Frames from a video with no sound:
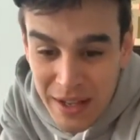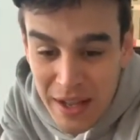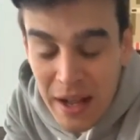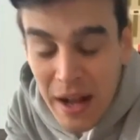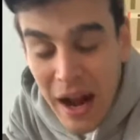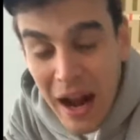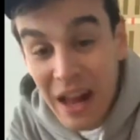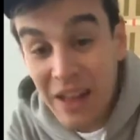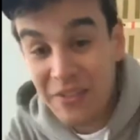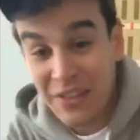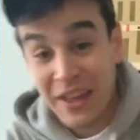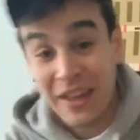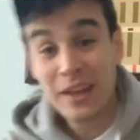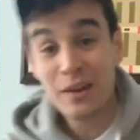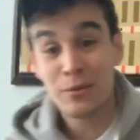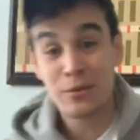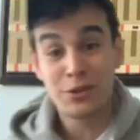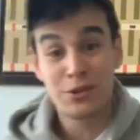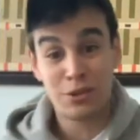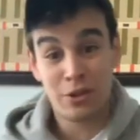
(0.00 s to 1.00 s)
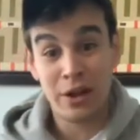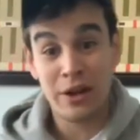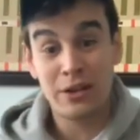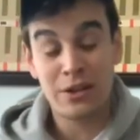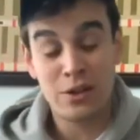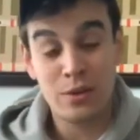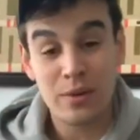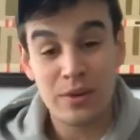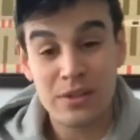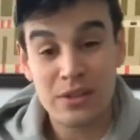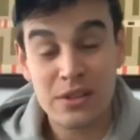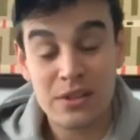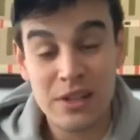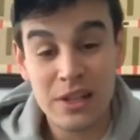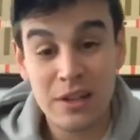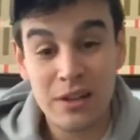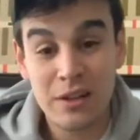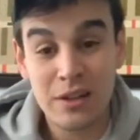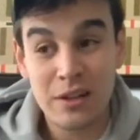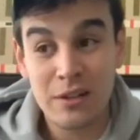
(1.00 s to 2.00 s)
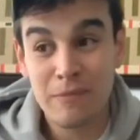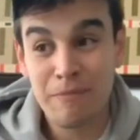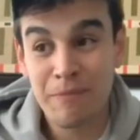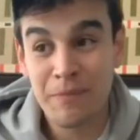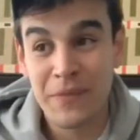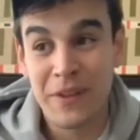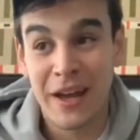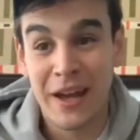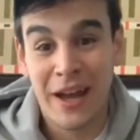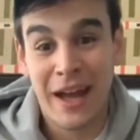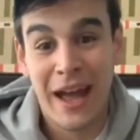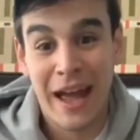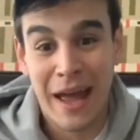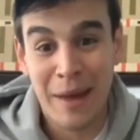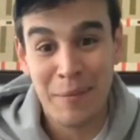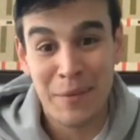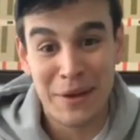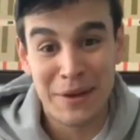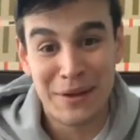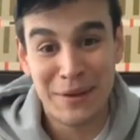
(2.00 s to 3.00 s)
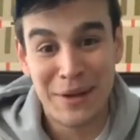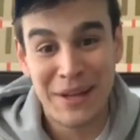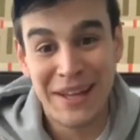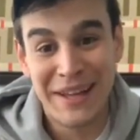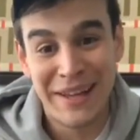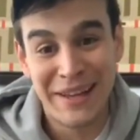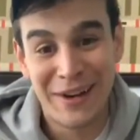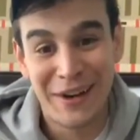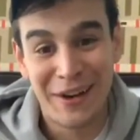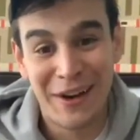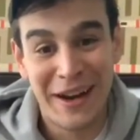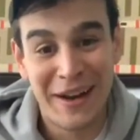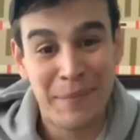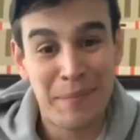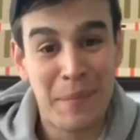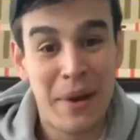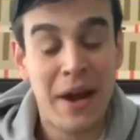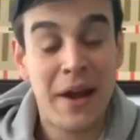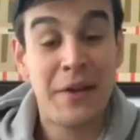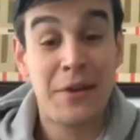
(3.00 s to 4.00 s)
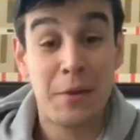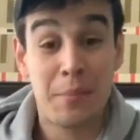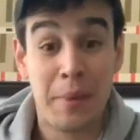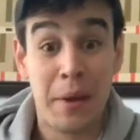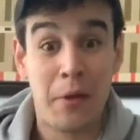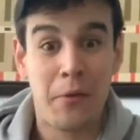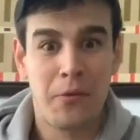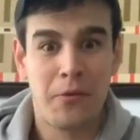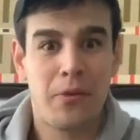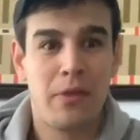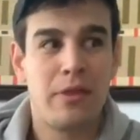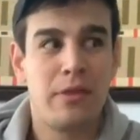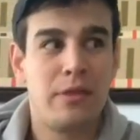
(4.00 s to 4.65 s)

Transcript: I think it was trying to instill a habit in our mind about